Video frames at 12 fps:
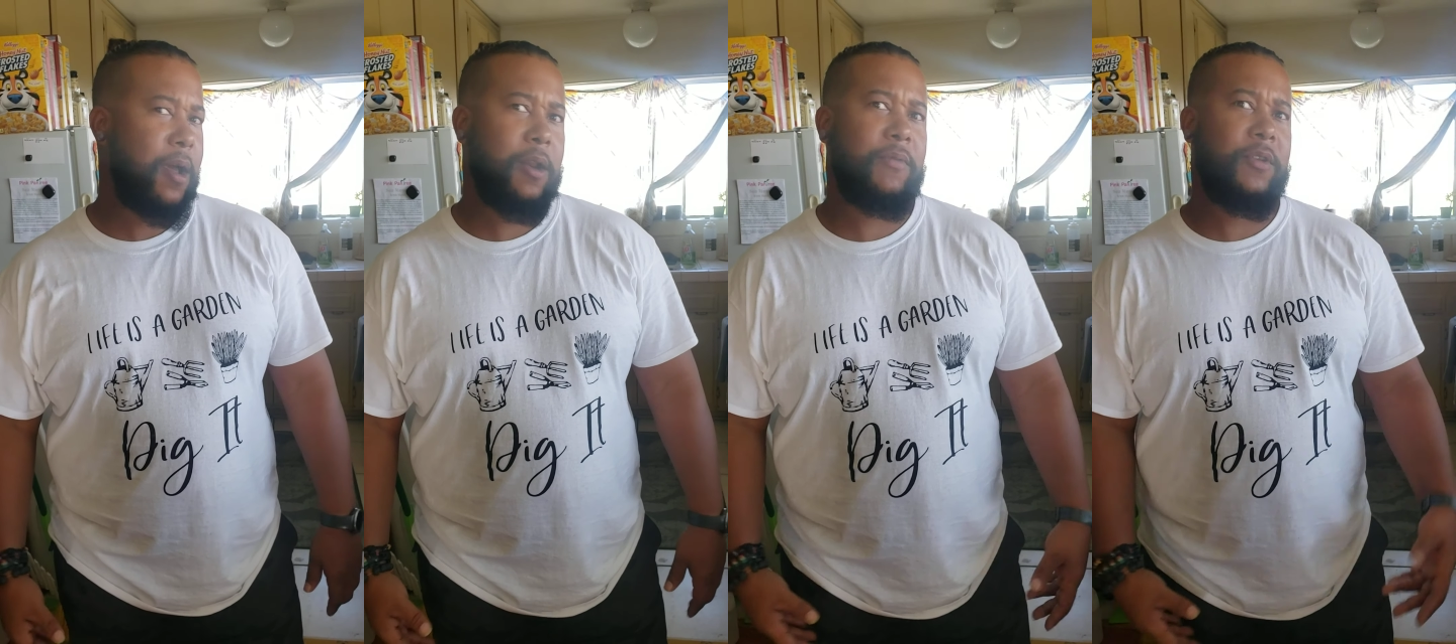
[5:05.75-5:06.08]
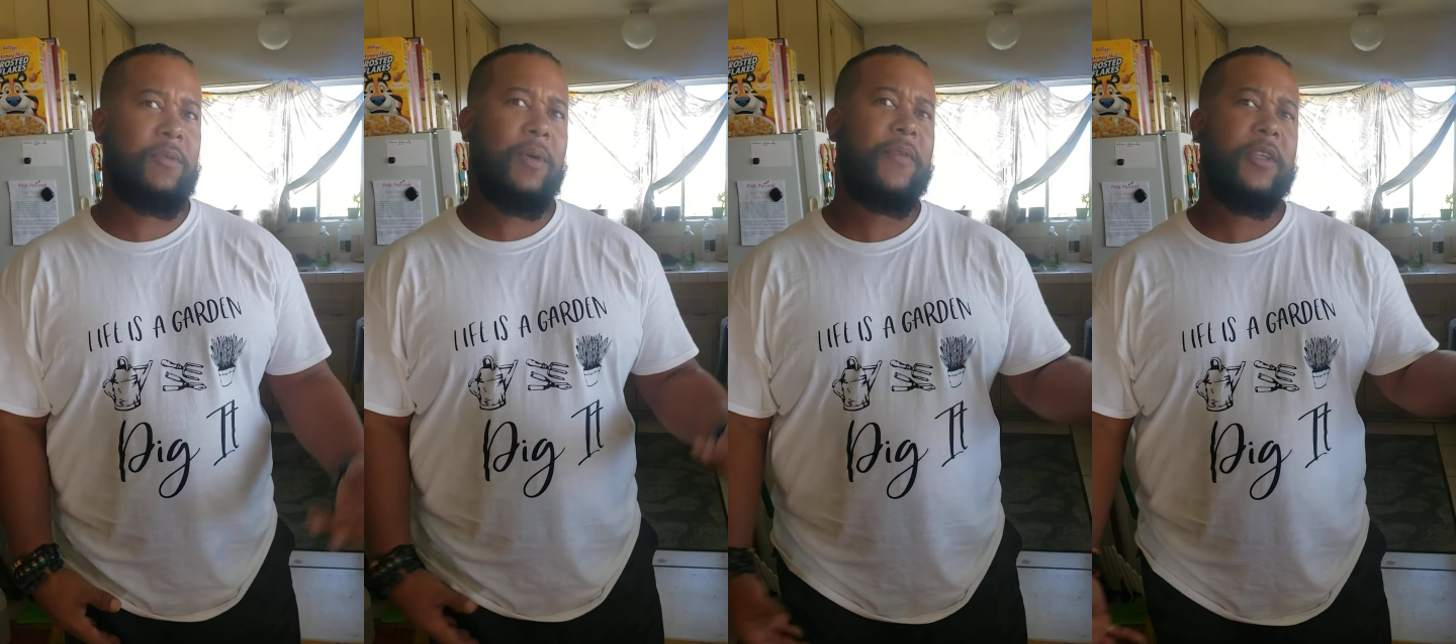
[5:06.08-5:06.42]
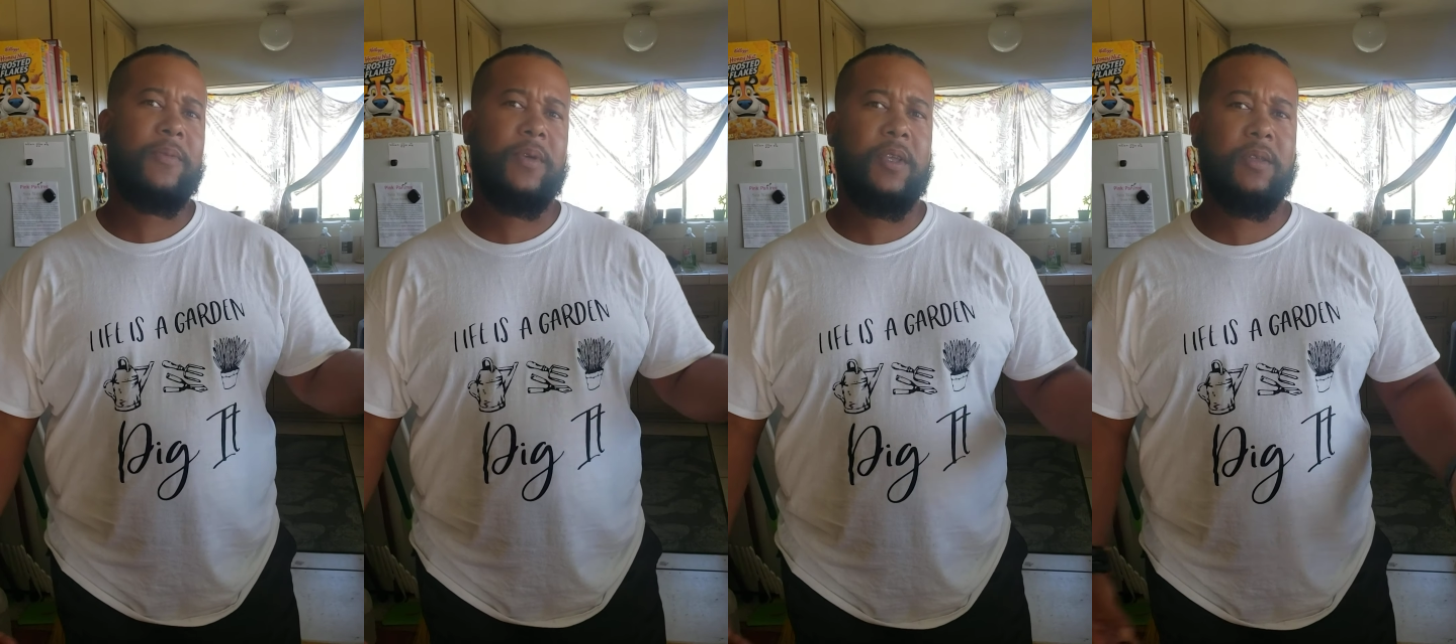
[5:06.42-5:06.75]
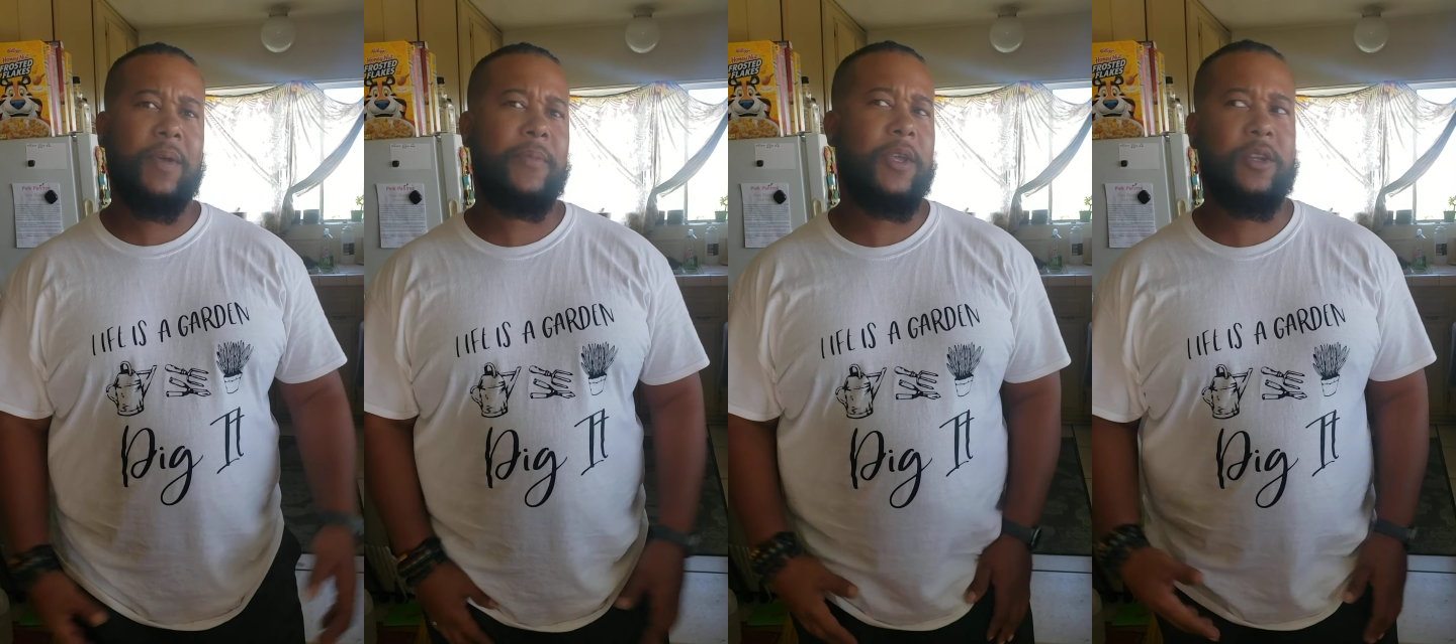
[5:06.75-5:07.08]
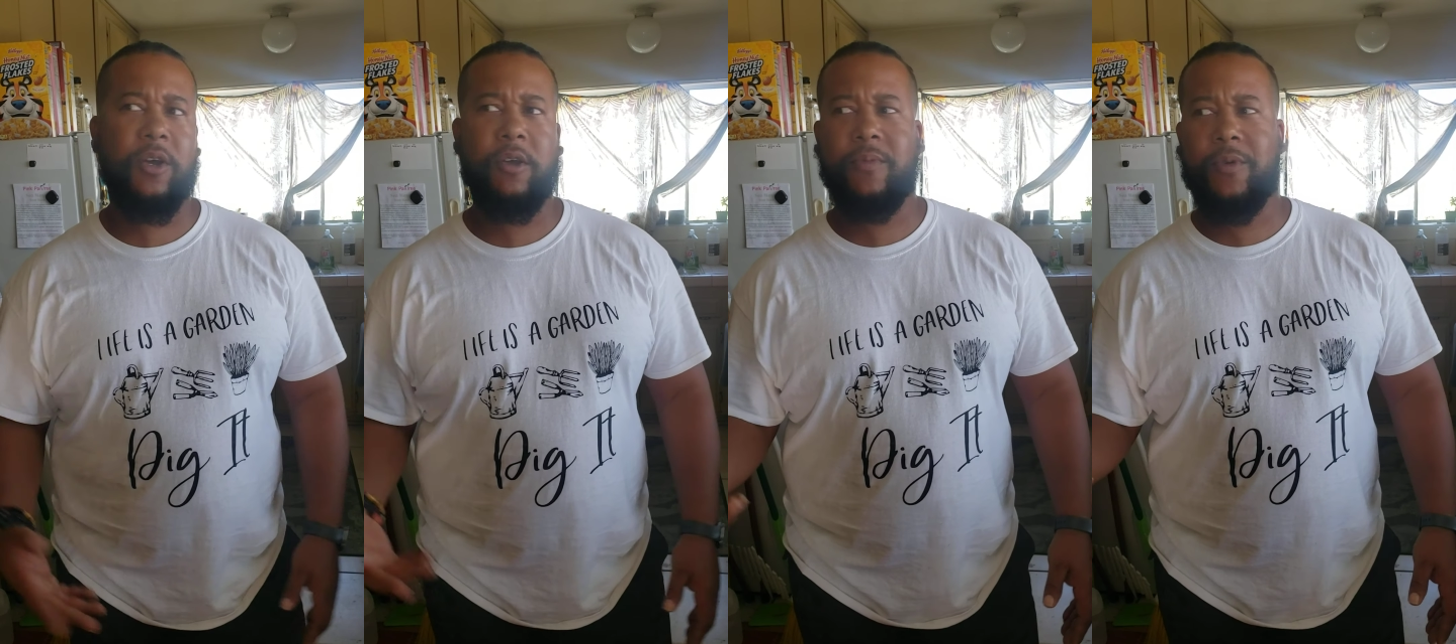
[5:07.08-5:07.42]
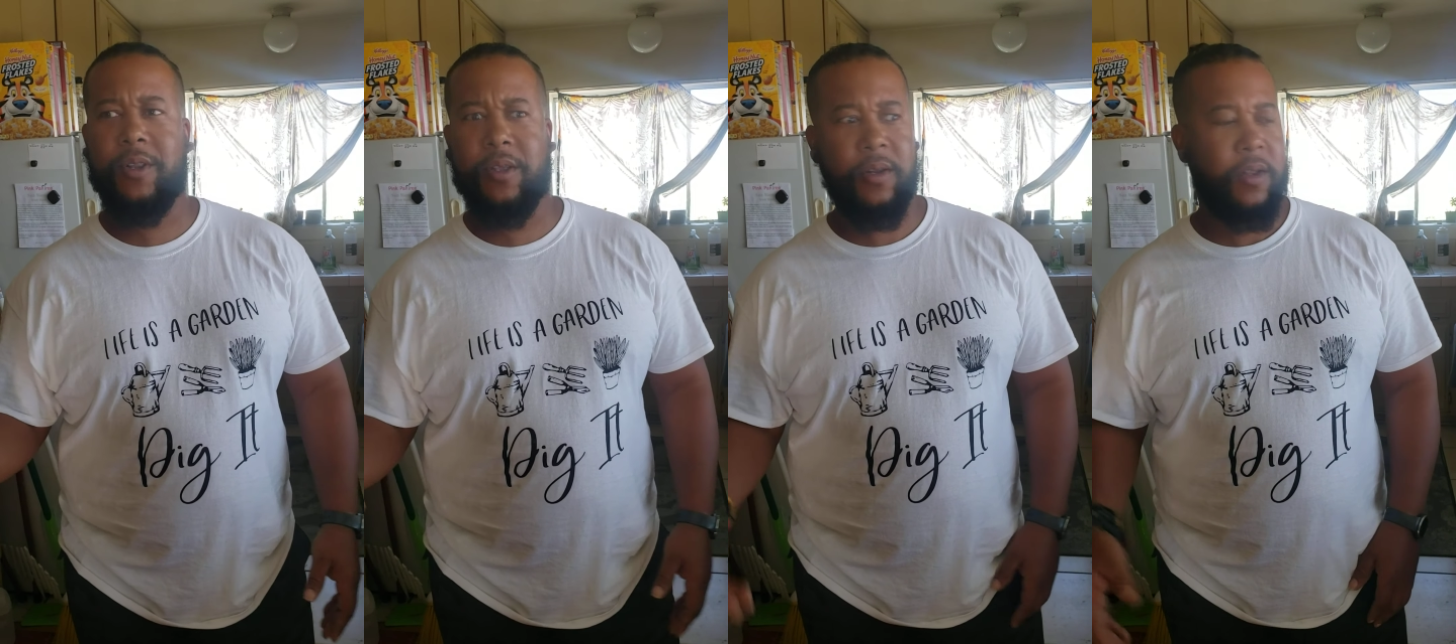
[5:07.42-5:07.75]
don't even know what my Facebook is. It might be Ian Charles
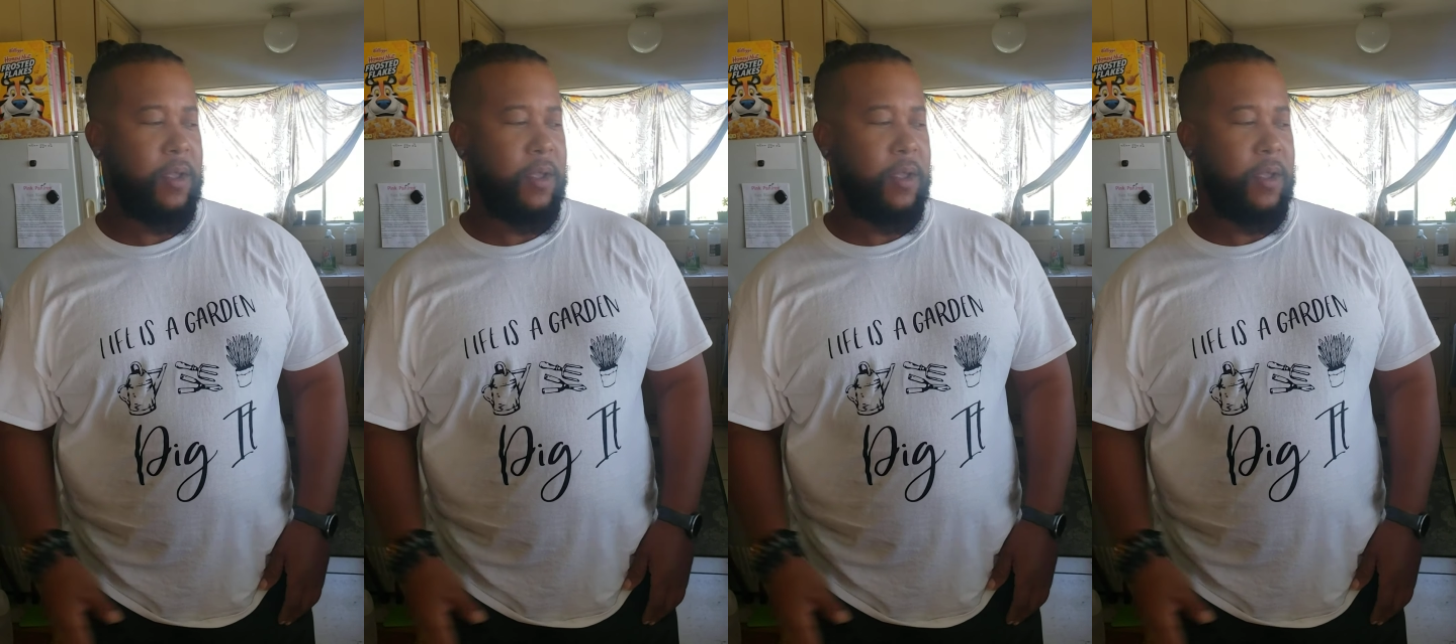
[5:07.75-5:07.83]
Moreland.